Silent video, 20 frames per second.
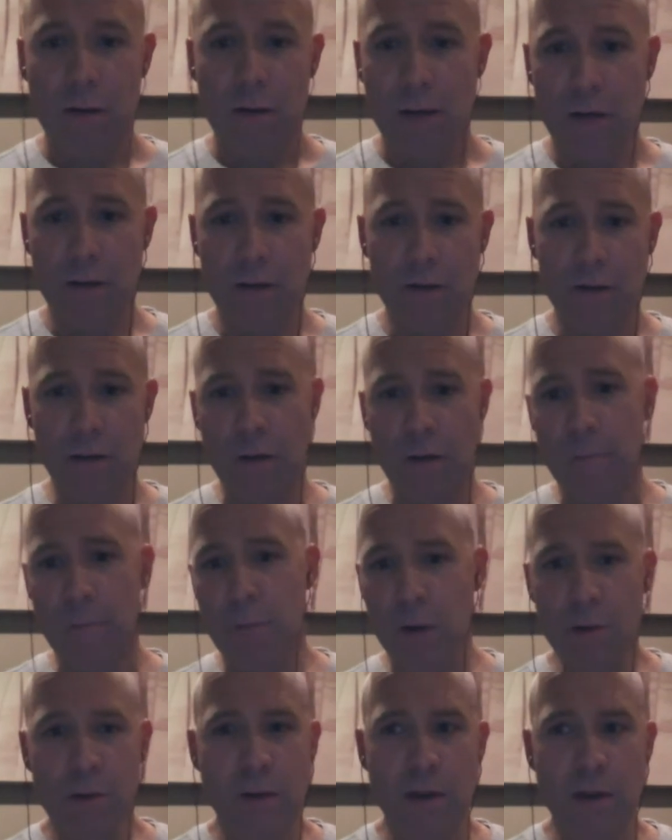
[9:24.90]
In
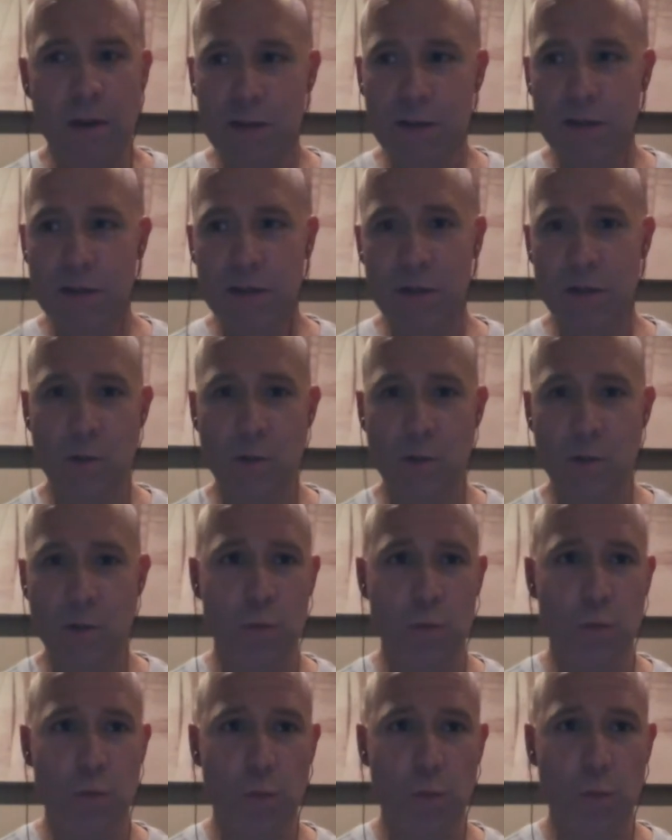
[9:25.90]
both cases,
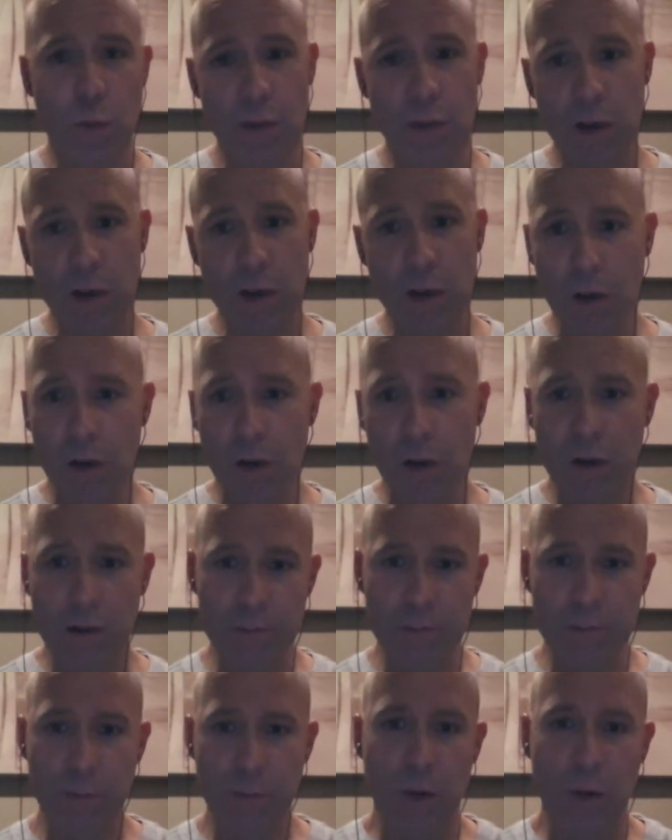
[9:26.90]
we are
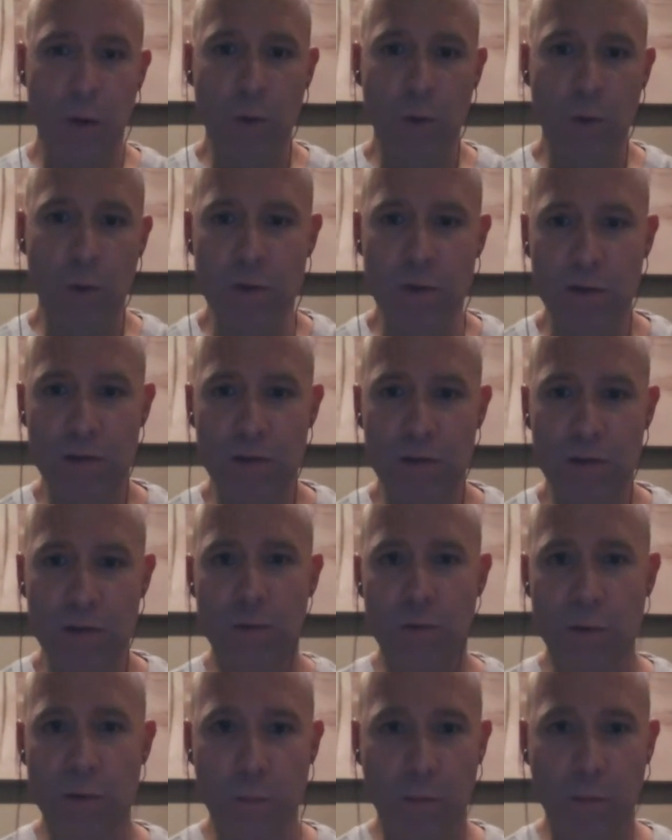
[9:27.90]
beholden
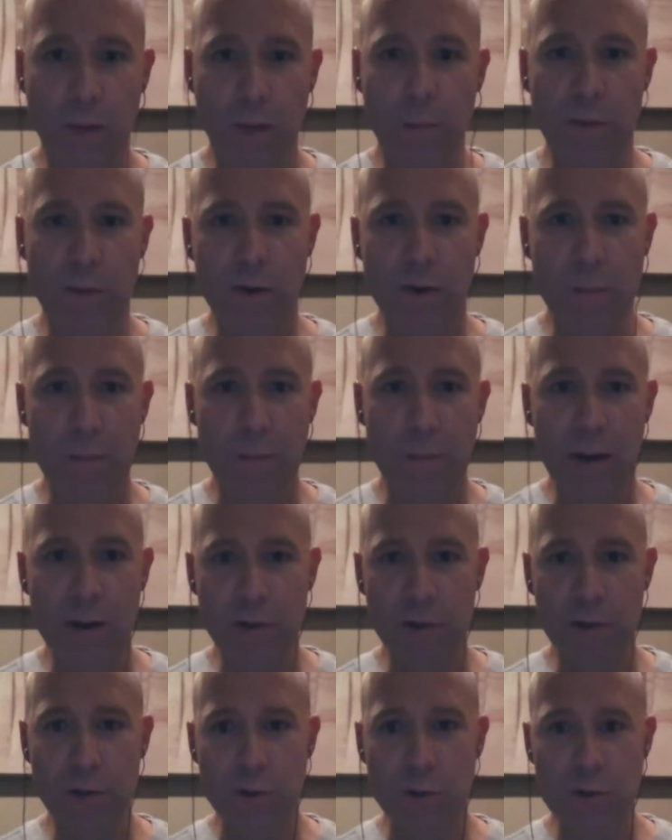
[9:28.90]
to the property
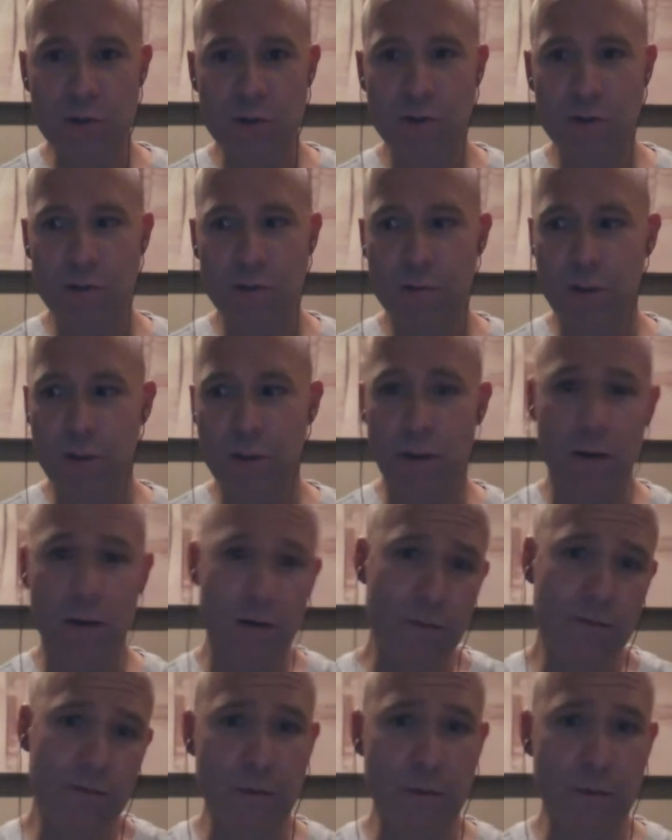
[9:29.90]
managers
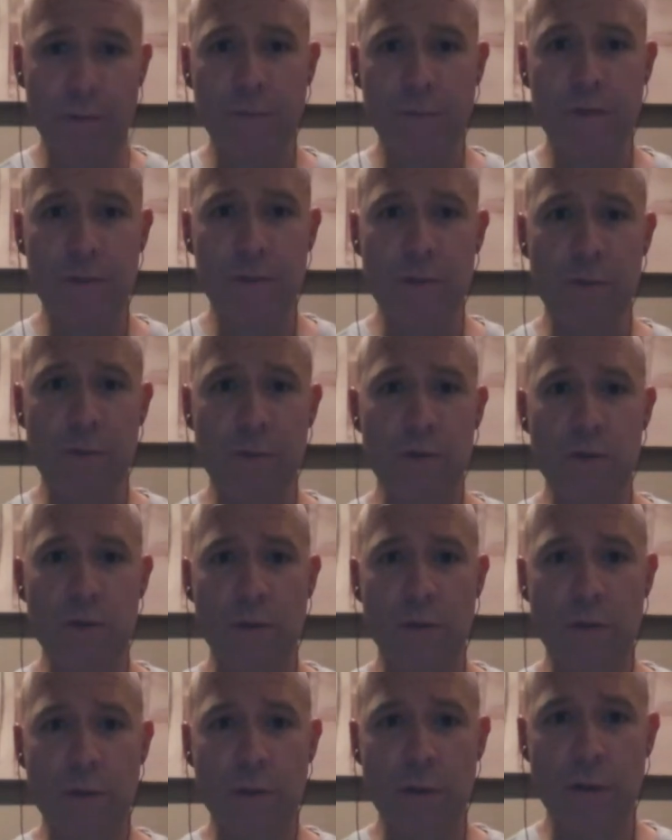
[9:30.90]
for the physical
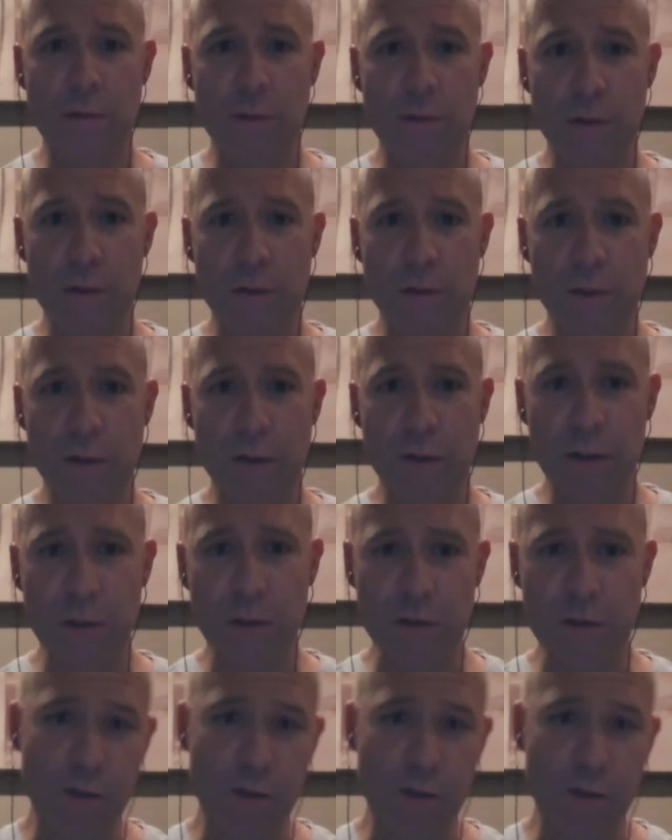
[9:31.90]
security of the location.